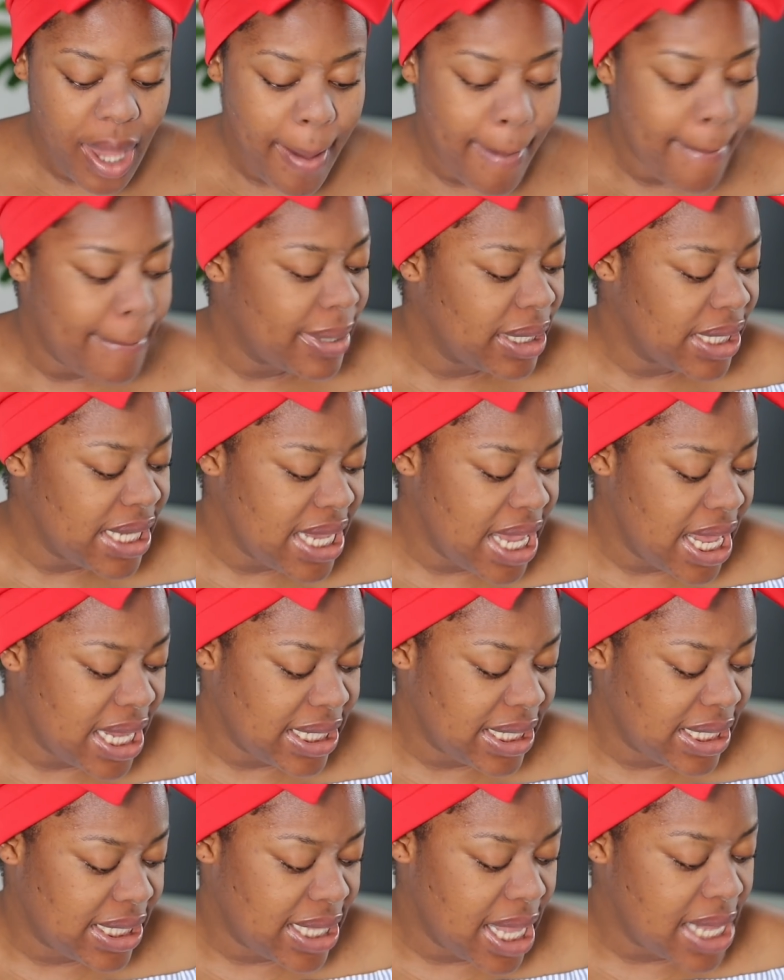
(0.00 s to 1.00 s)
But
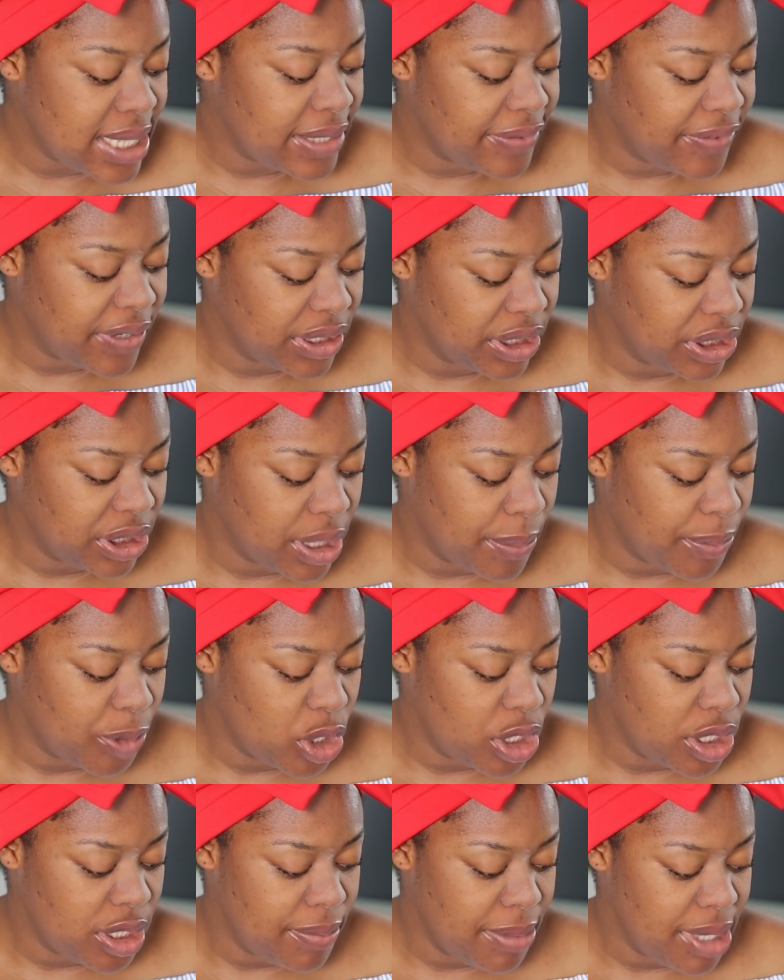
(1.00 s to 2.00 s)
yes, that's the foundation I'm
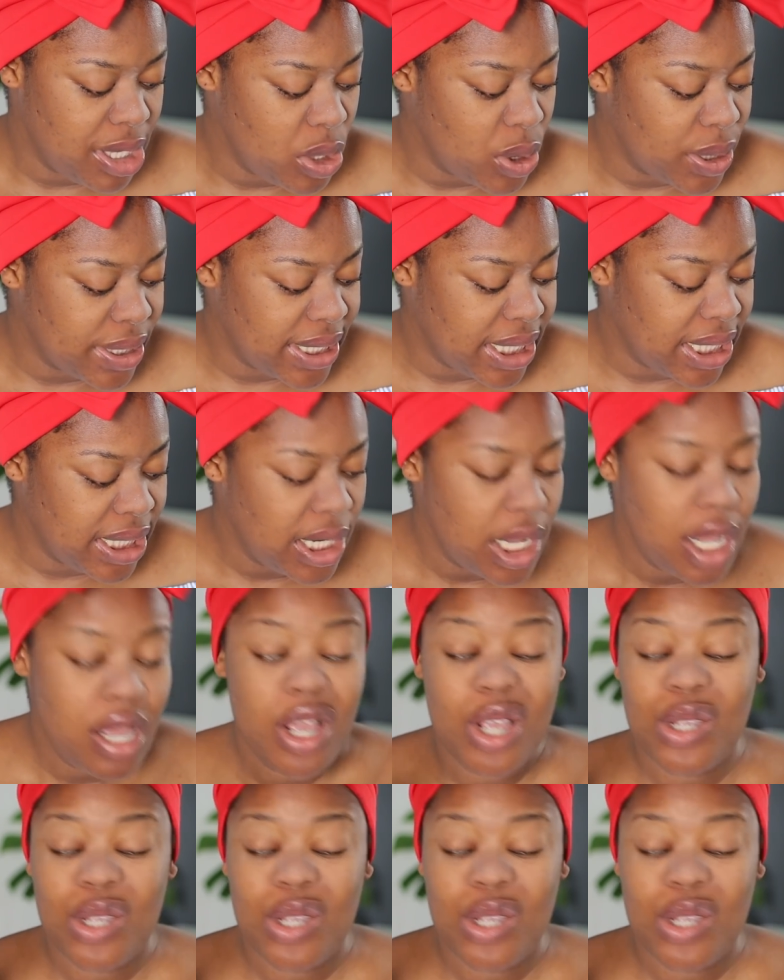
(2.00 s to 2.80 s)
going to be using.